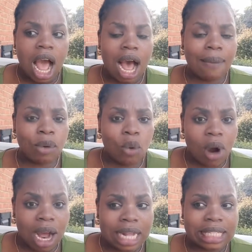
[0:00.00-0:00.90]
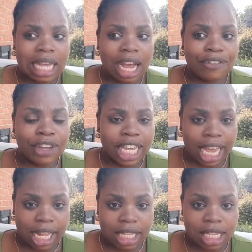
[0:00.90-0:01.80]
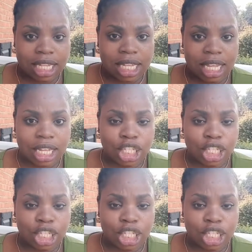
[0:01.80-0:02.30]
I'm want her forget